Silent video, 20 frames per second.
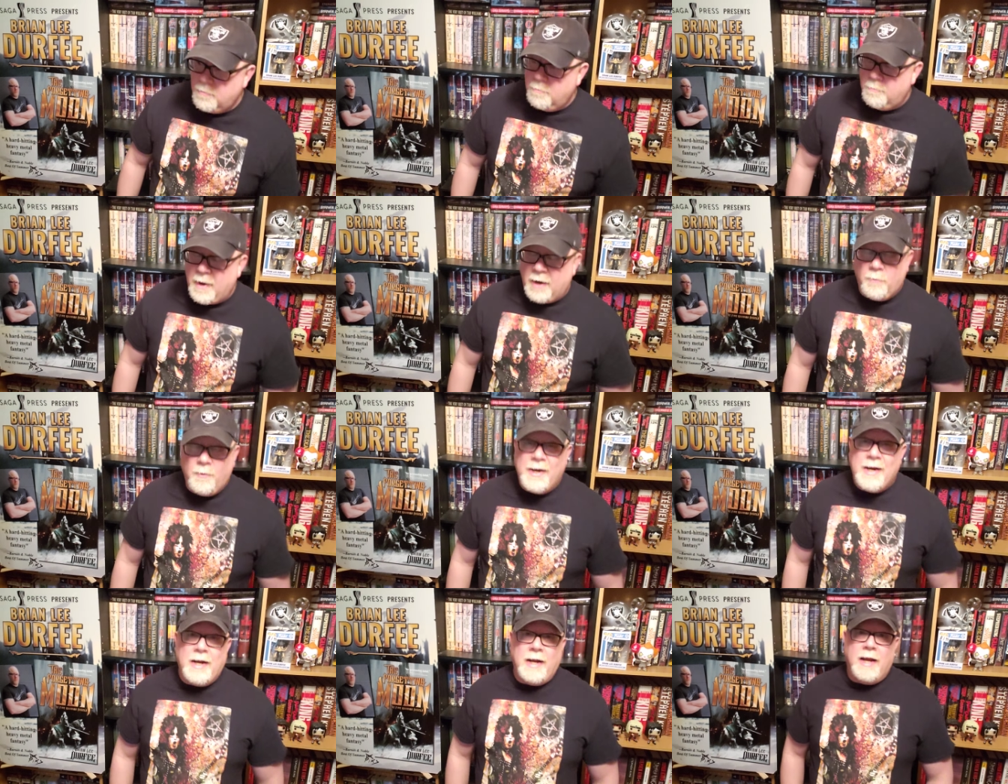my
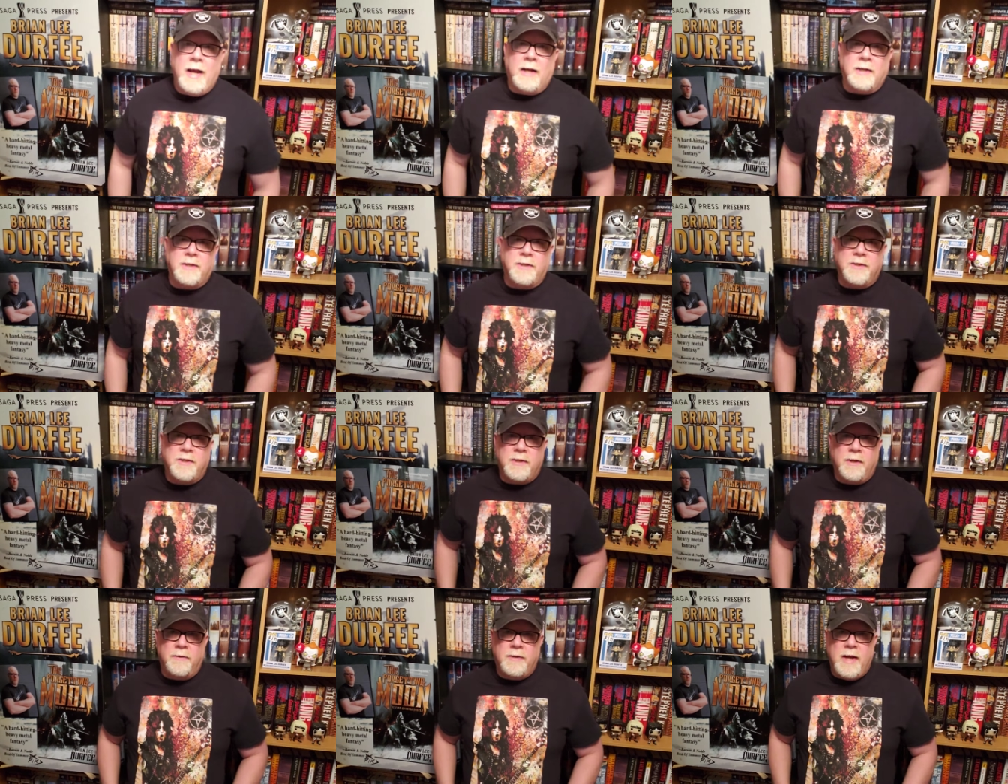reading
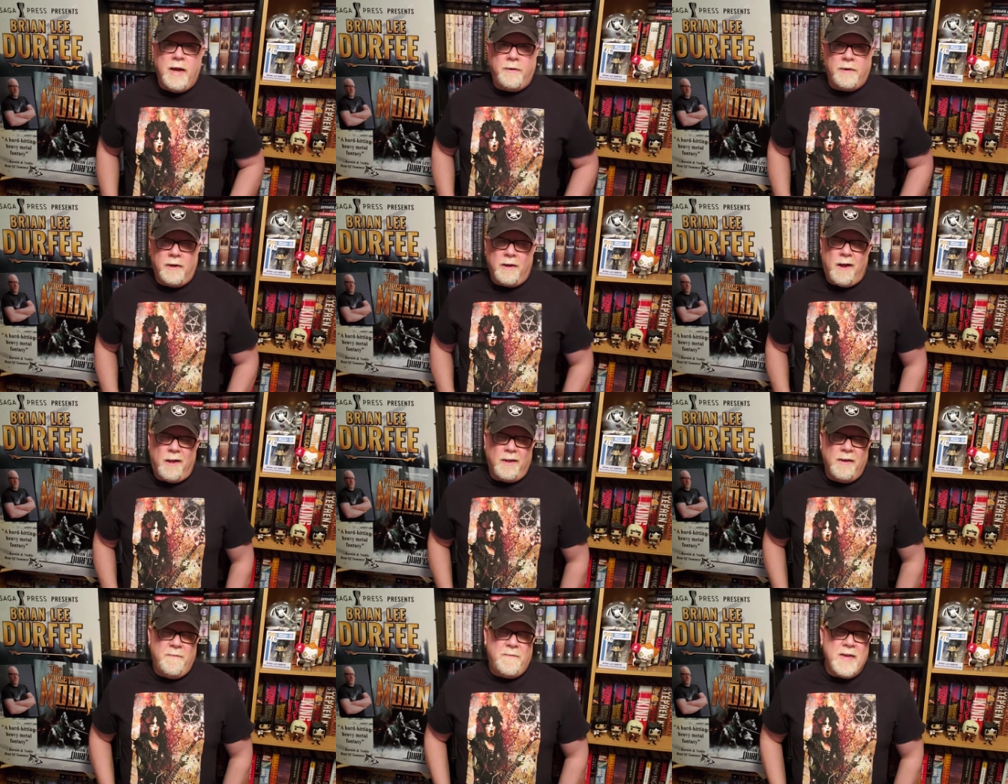hasn't slowed down at
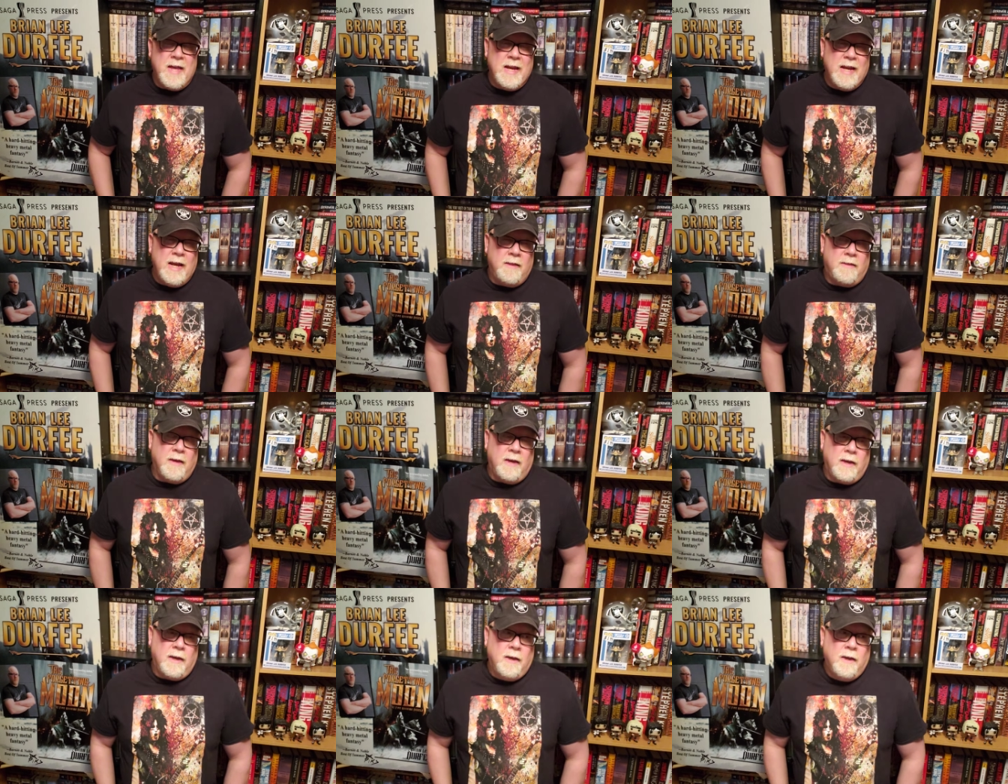all. If
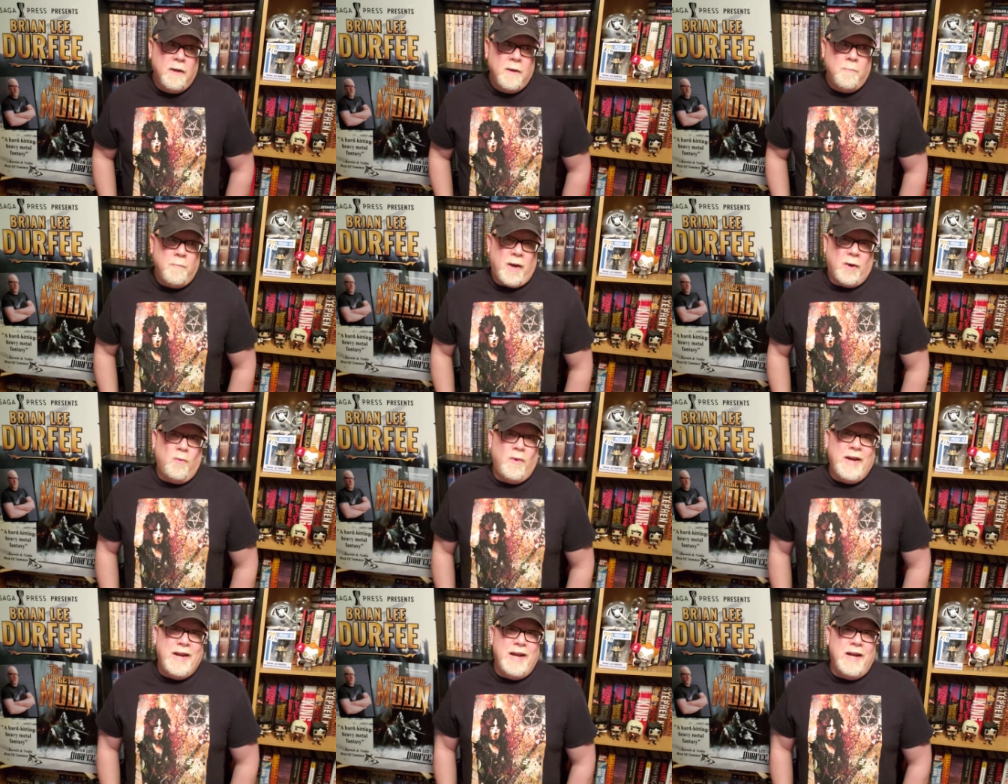anything, my
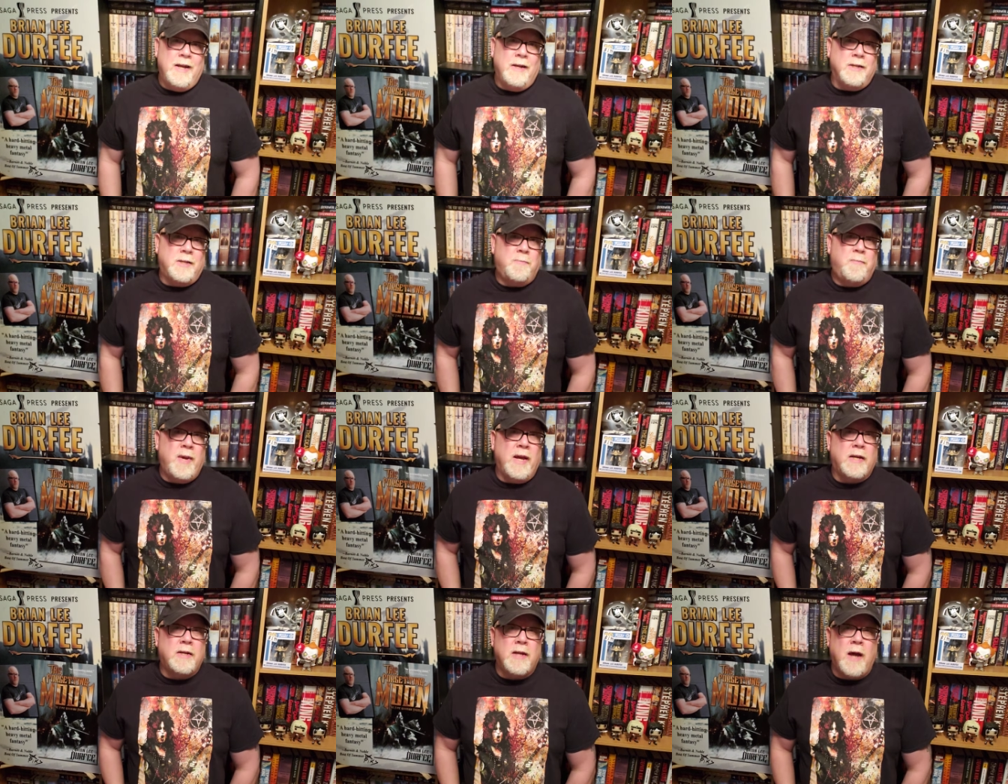reading has
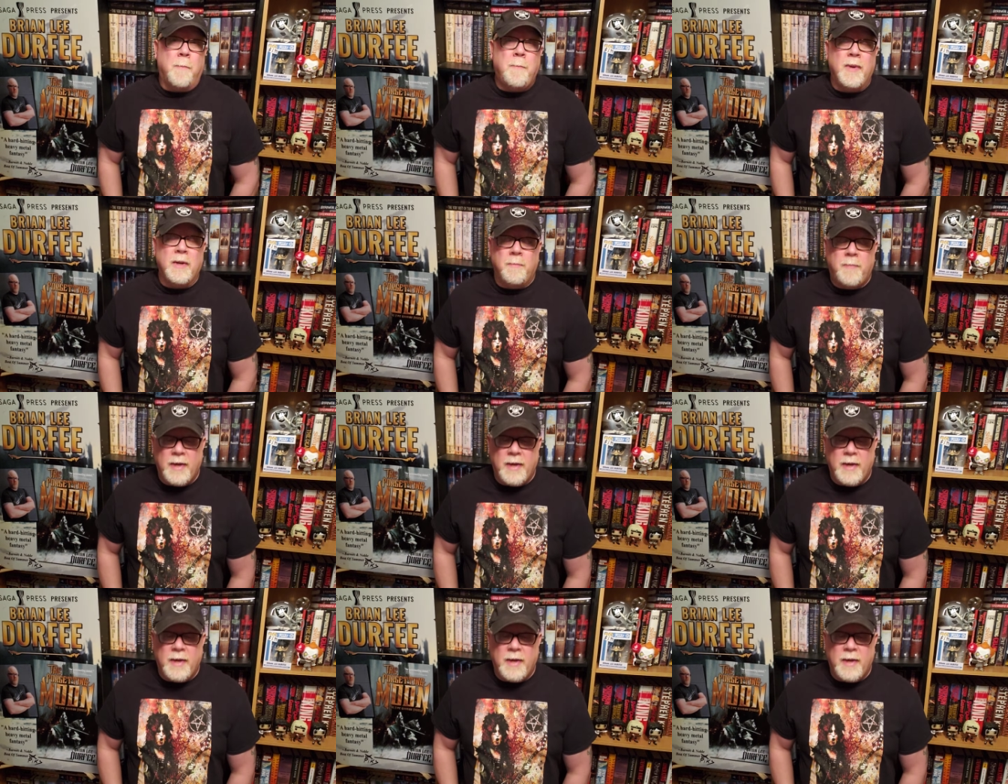picked up in